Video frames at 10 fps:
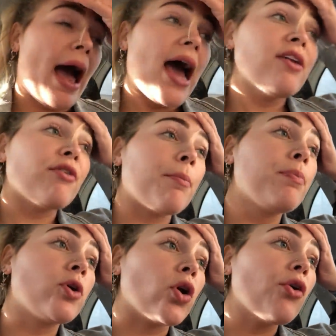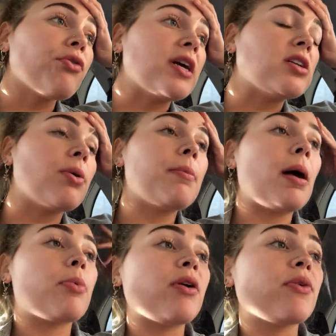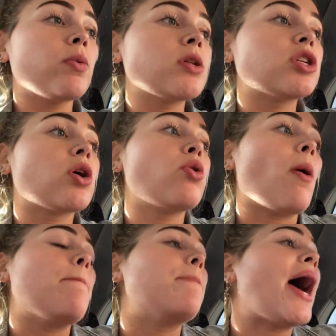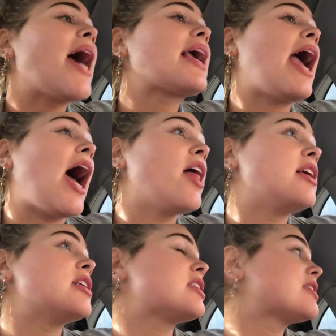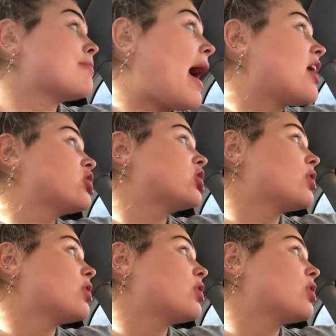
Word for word: bad of a girlfriend to where my boyfriend wants to go to a back alley to smash